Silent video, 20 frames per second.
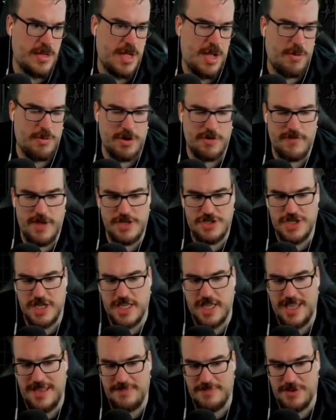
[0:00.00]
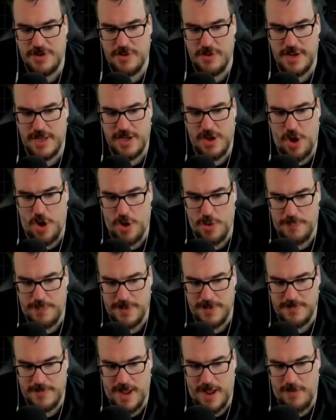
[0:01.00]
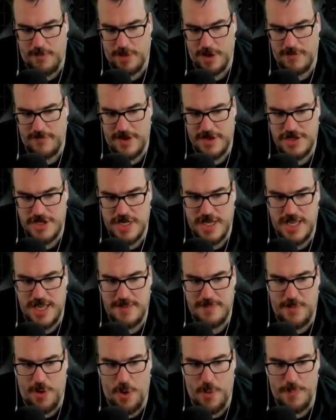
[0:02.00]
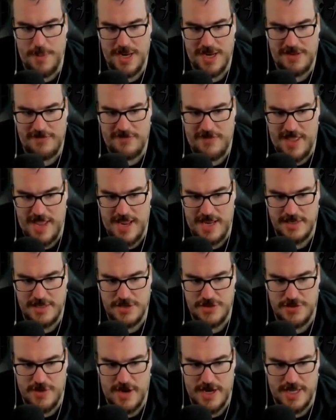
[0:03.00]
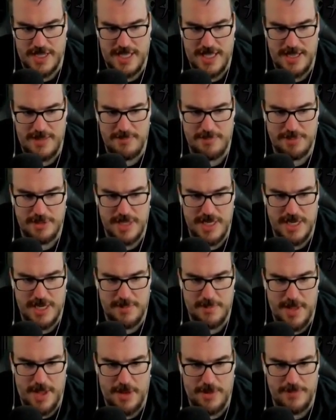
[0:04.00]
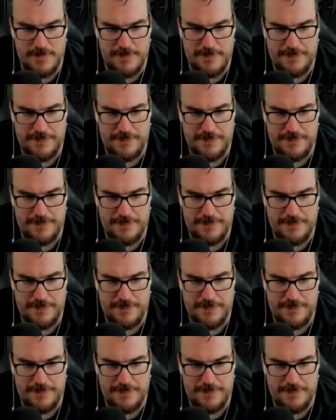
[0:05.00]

I wonder if I should keep doing open... I wonder if I should keep opening vein to try to keep bleeding him out.